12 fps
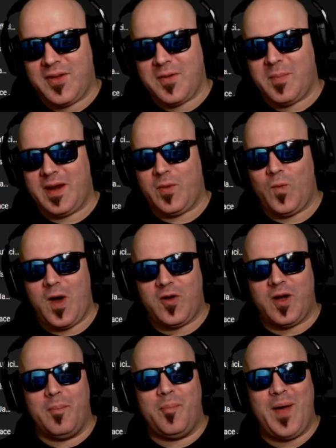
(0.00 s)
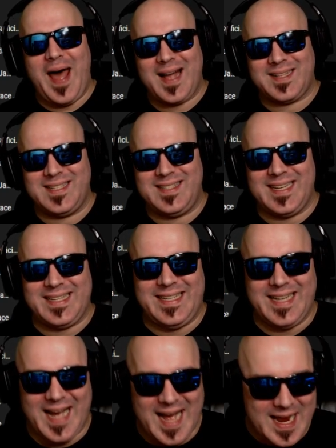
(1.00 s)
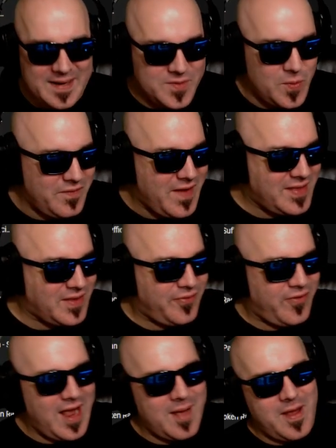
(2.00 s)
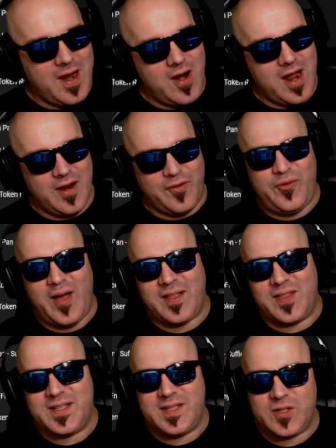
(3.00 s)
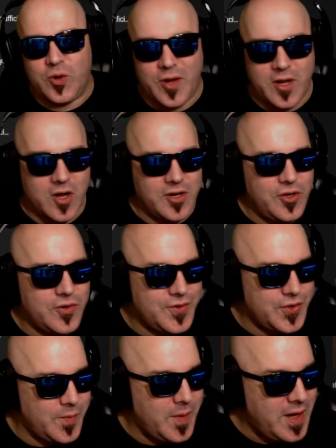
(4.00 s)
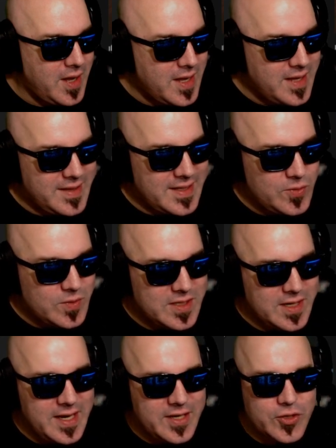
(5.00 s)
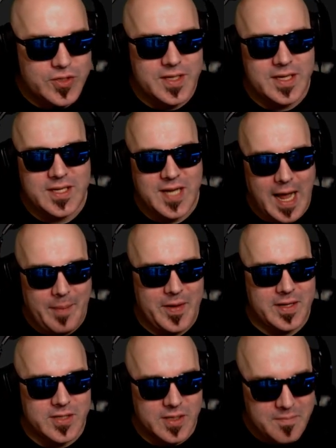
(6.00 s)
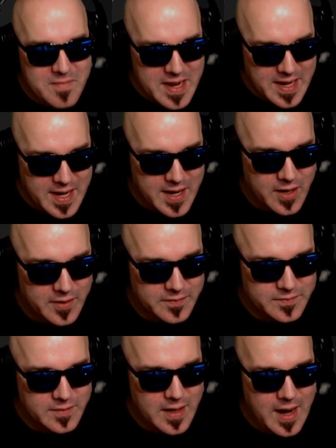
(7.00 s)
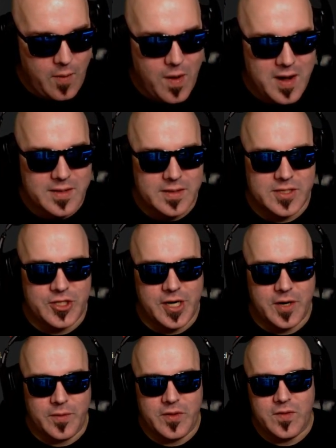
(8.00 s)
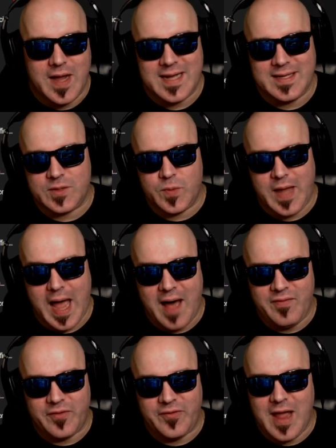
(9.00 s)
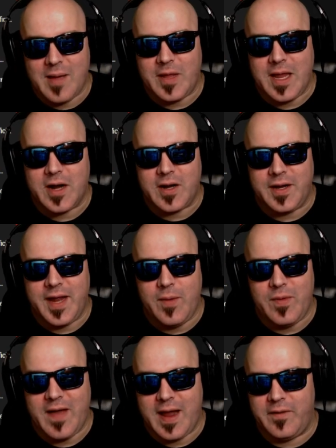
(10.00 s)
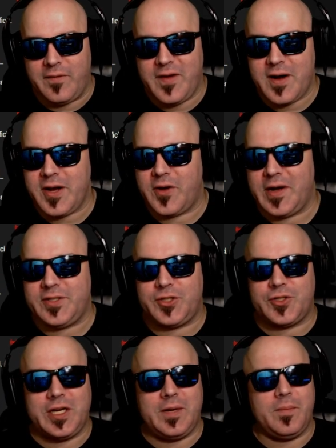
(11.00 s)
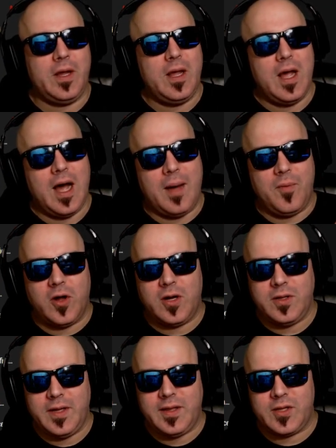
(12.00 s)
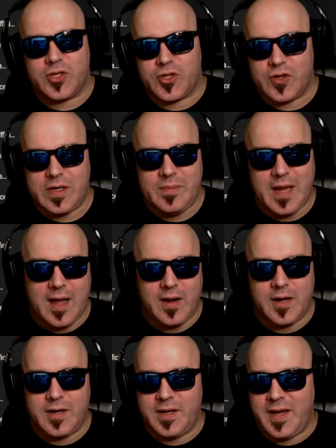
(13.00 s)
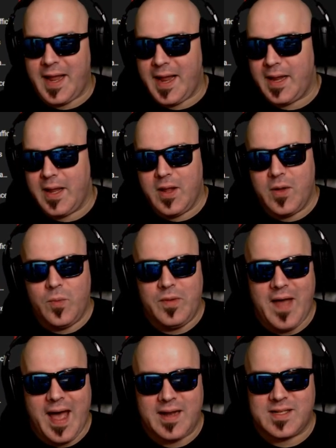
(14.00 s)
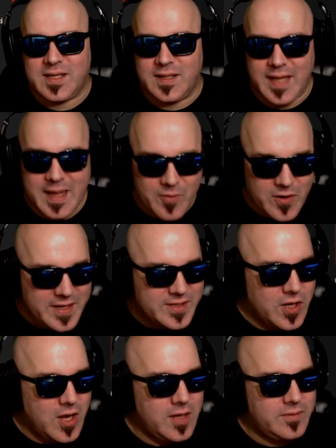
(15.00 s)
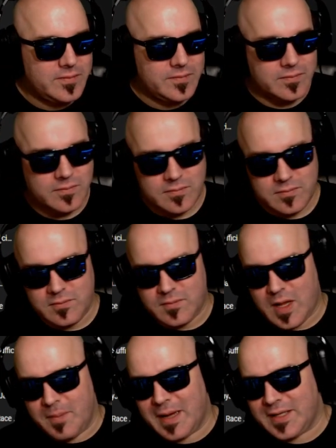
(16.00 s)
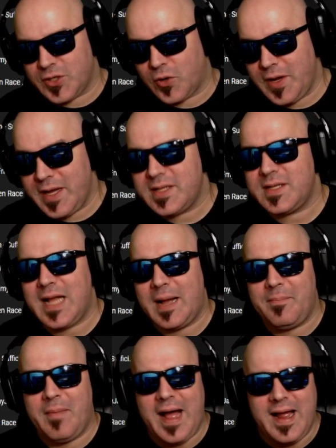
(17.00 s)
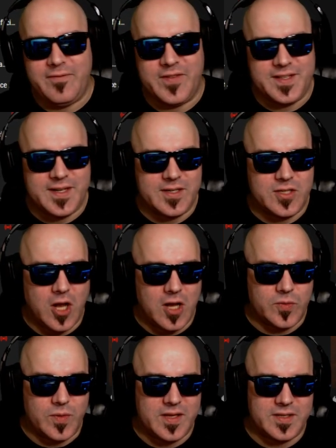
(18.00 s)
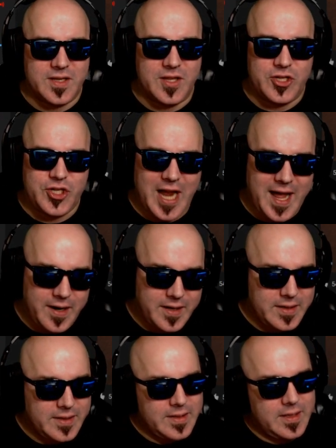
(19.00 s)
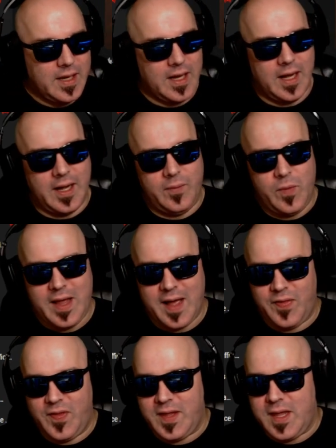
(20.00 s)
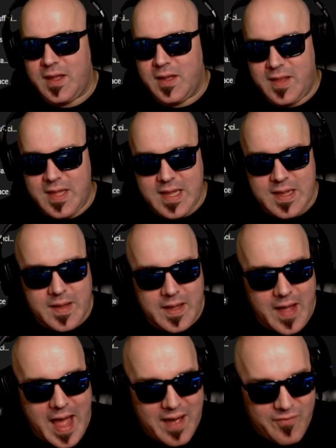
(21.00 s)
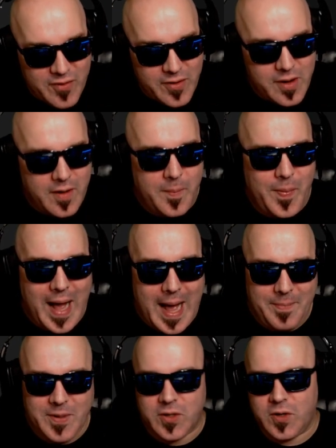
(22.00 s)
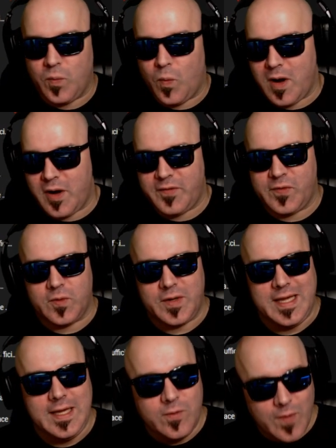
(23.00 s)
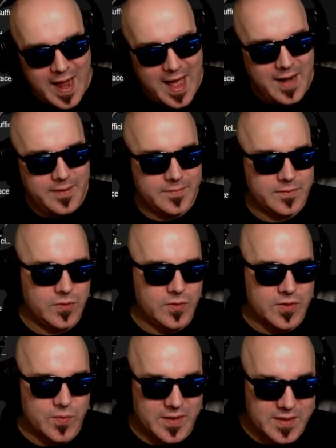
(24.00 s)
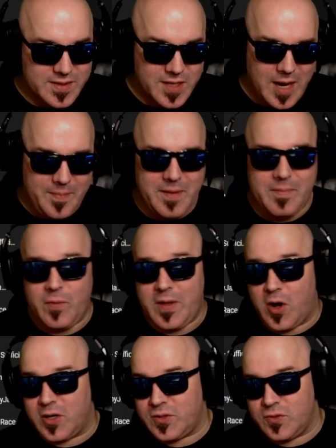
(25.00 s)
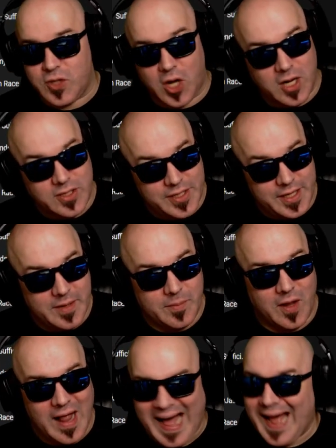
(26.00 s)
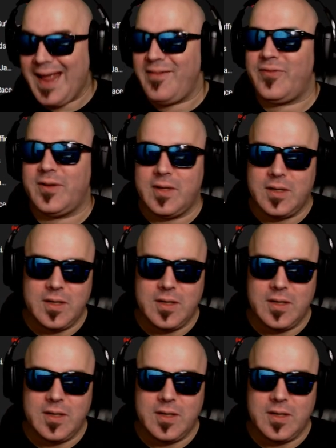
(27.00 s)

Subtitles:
everybody. Welcome back to the games. We've got the fam here in effect. This is going on YouTube. This was an interesting topic to me here, and I wanted to share it with you guys as we have the family here today. We've had a very great stream. I'm going to link the stream down here today. We've had celebrities on. Montoya stopped by, visited, talked with us in the chat. We got the ever popular and wonderful Erad, who is with us typing, but we also talked to him live